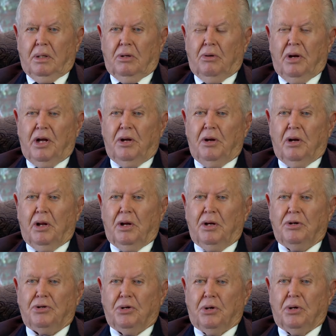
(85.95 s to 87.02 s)

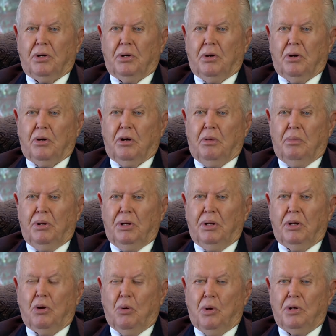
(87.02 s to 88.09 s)
granulated sugar or it can be
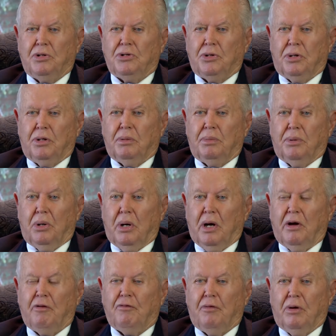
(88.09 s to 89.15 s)
corn syrup or
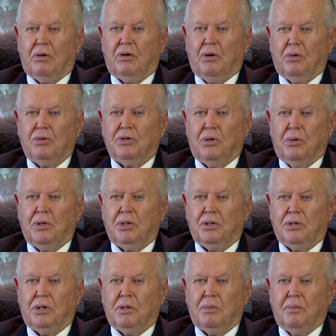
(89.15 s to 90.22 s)
high fructose corn
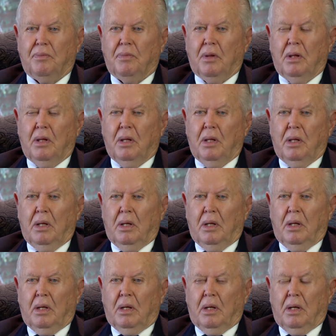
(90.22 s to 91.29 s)
syrup.
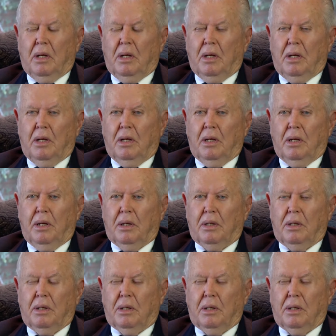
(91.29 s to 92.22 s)
And then